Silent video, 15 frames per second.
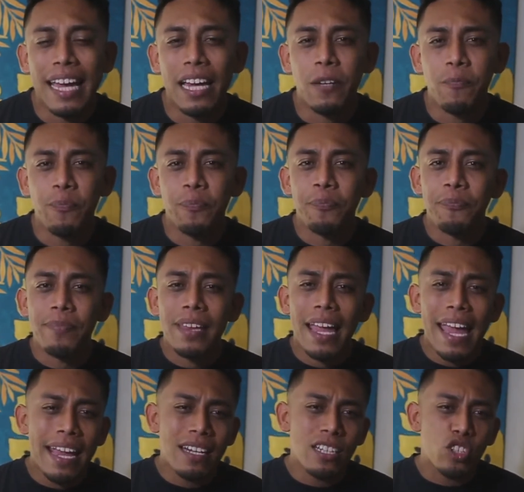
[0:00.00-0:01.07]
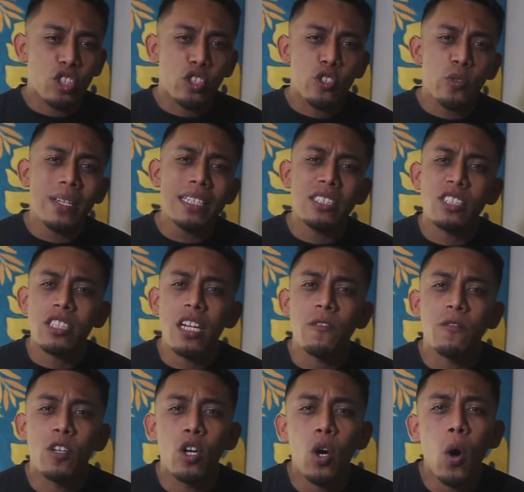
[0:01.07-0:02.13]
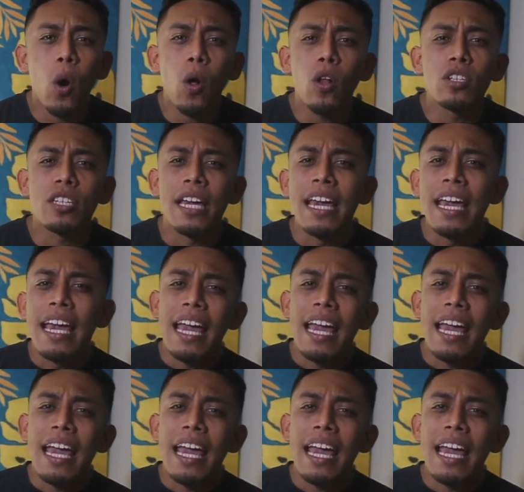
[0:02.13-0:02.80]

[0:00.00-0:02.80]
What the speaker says: and the streets of gold,